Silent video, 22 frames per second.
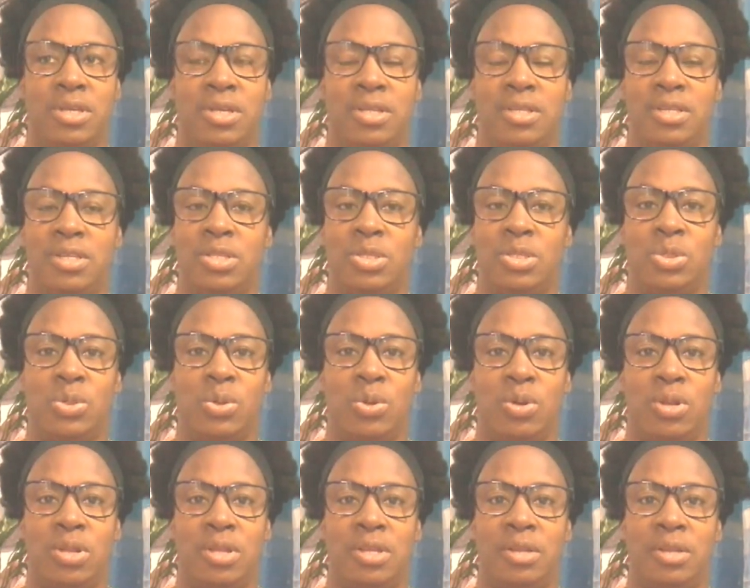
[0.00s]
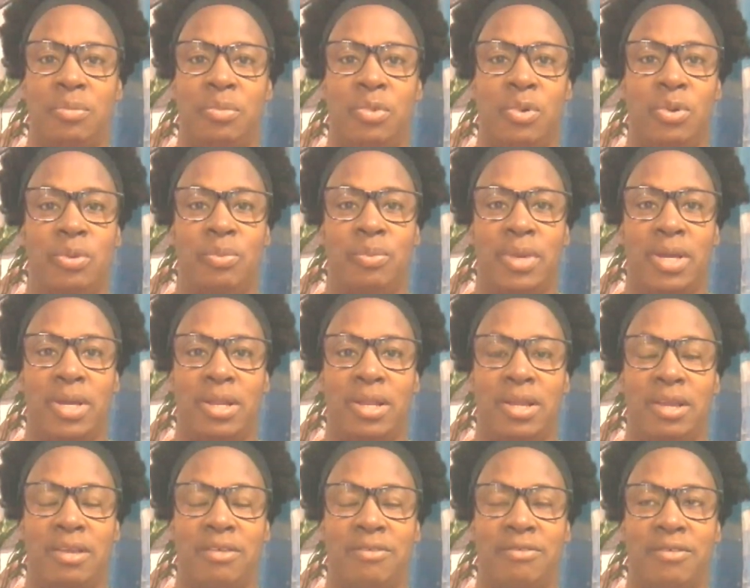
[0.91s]
and His calling upon my
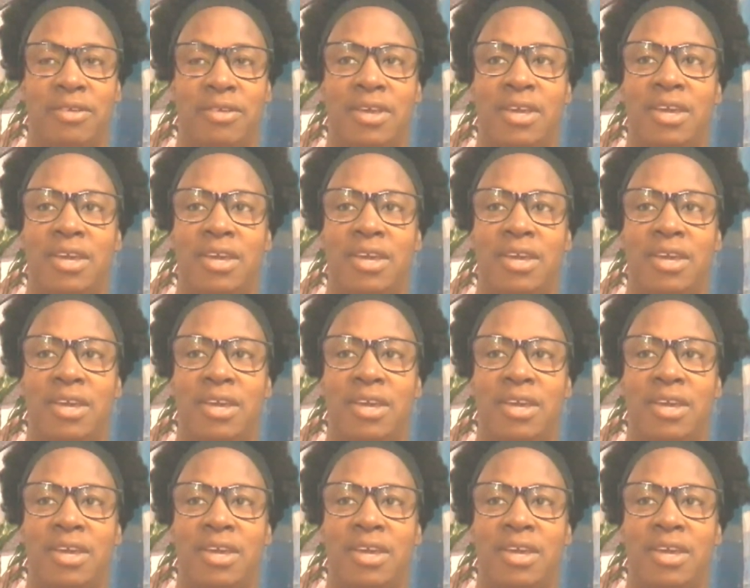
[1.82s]
life.